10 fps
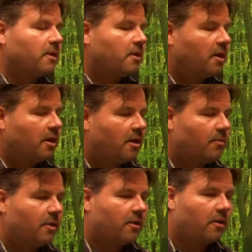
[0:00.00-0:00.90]

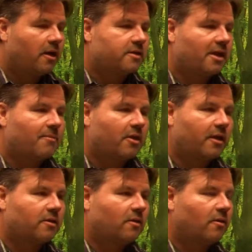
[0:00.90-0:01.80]
And then a lot of times I
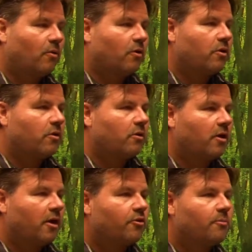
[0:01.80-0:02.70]
like to order
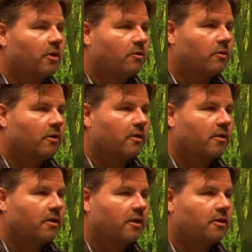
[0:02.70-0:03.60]
other blood work,
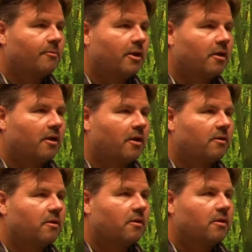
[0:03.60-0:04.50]
depending
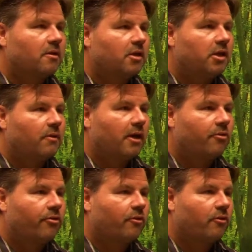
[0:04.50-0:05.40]
on, you know, how
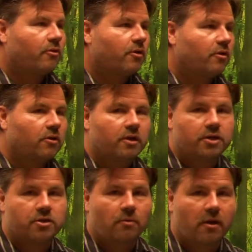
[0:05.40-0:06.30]
thorough your
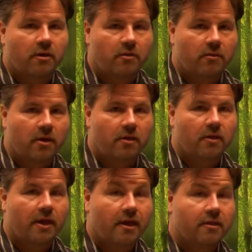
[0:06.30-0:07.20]
clinician was in the
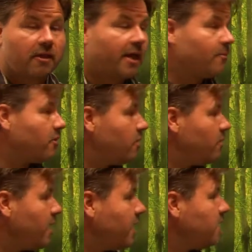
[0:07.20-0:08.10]
last labs that
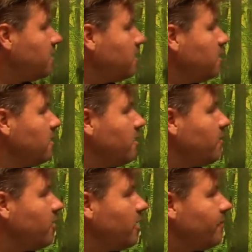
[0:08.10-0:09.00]
you had.
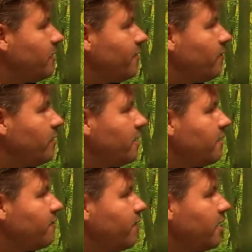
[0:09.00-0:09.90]
But if we
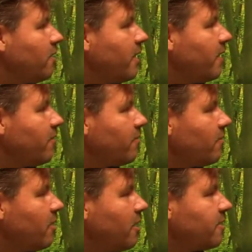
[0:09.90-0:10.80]
can figure out,
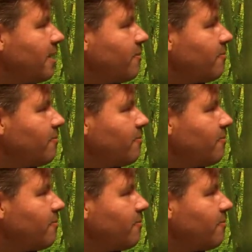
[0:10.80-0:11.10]
a lot of times,